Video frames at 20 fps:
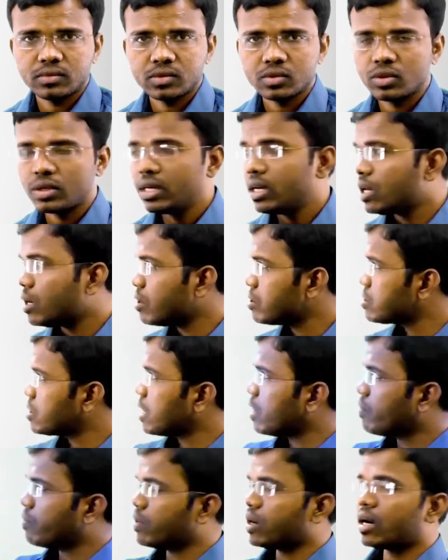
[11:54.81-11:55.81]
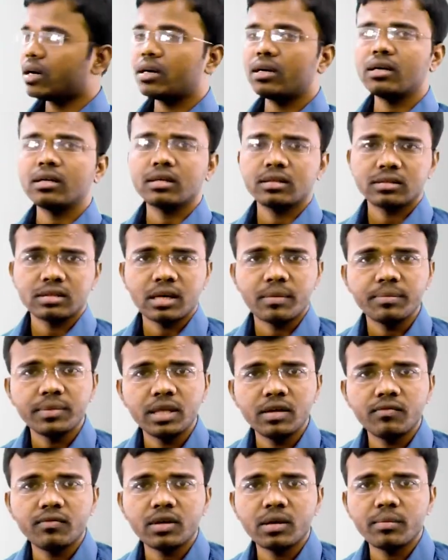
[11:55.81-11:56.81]
So here also I have cut
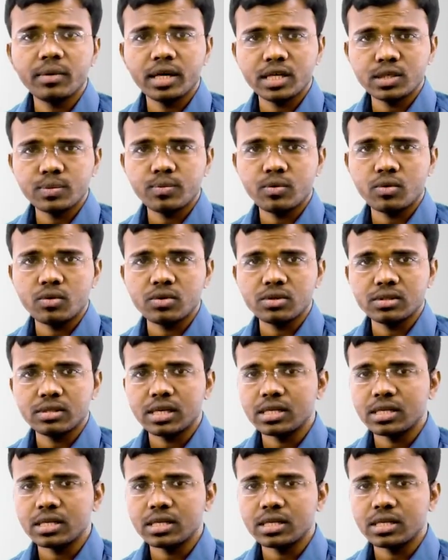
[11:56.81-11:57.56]
something from exports.